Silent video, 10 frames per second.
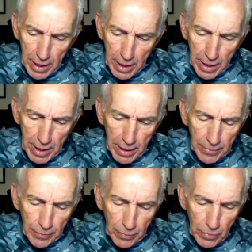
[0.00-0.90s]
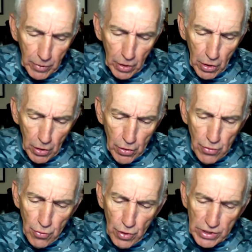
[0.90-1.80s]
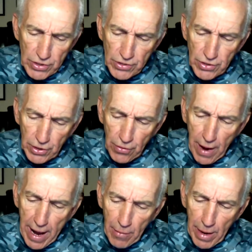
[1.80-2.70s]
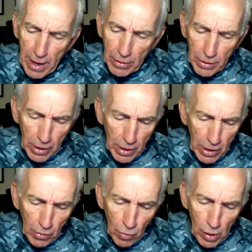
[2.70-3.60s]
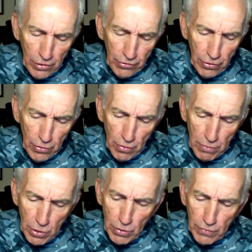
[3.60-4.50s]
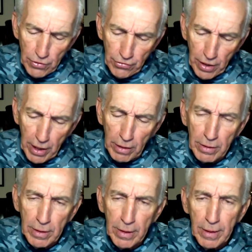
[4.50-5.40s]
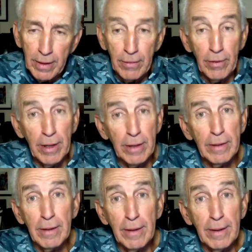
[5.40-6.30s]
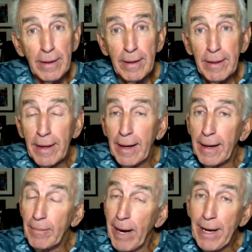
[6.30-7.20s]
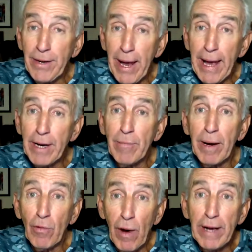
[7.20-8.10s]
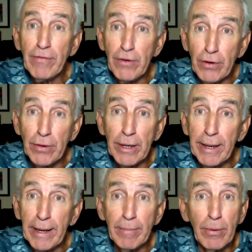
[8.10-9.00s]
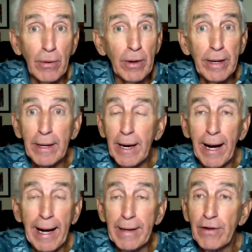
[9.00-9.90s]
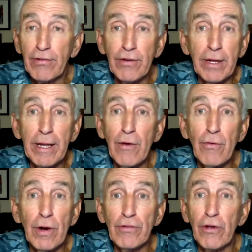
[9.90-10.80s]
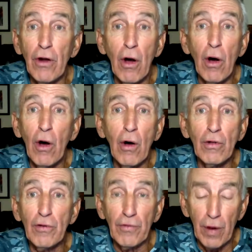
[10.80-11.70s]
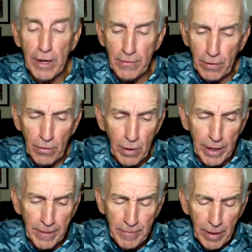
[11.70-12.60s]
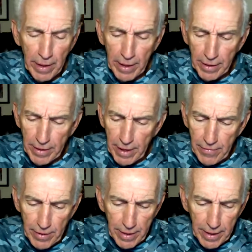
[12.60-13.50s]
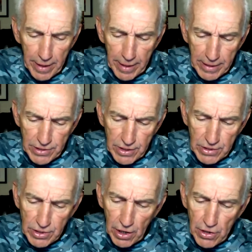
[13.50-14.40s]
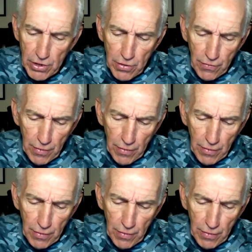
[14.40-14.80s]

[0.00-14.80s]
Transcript: who rinses a crab out once you remove the shell? Well, my dad and my wife do it, and boy, I just see they rinsing all the flavor away. David says, are you